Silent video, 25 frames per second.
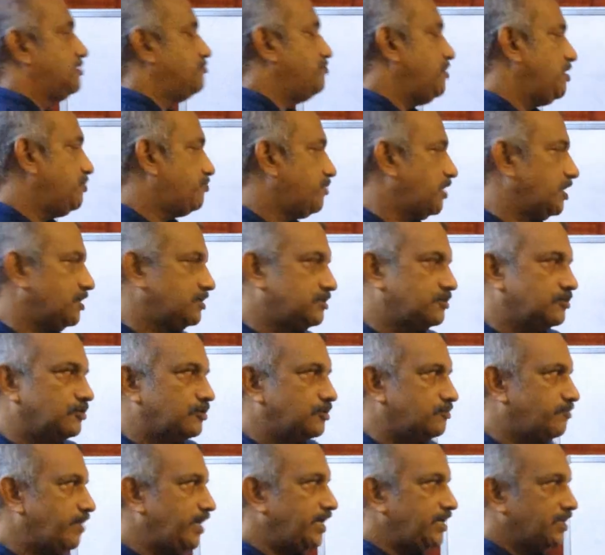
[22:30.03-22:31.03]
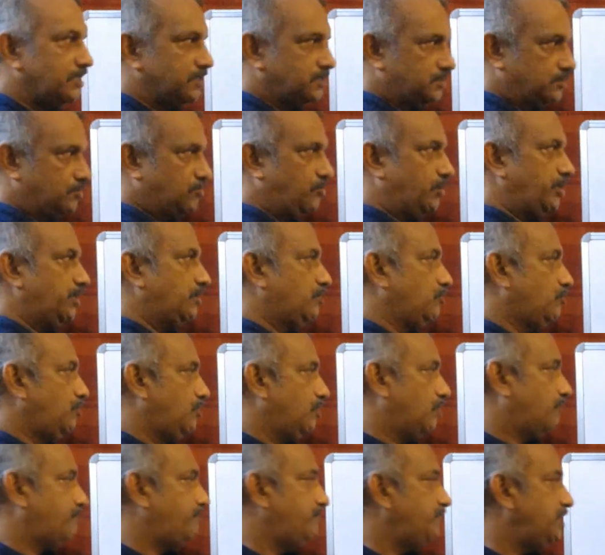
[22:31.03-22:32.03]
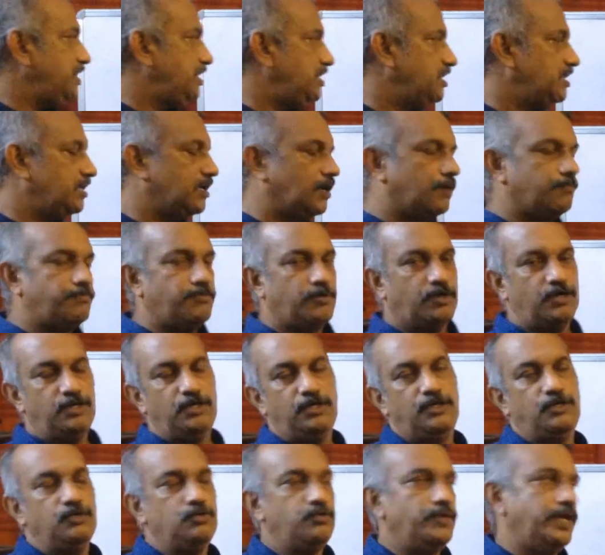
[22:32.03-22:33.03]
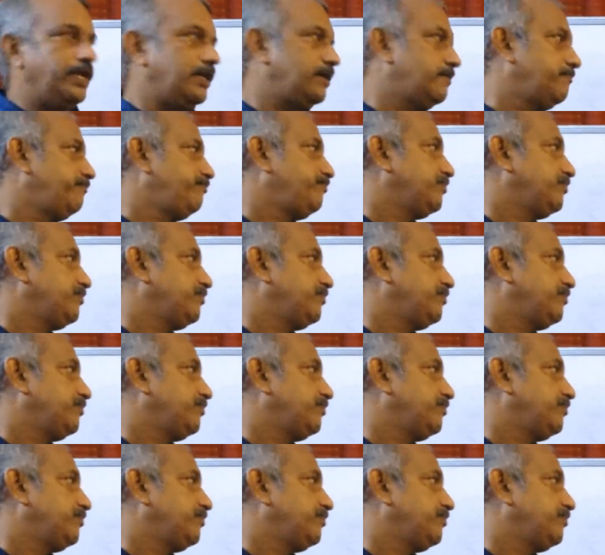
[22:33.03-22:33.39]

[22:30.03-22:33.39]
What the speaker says: b plus or minus square root of d upon 2a.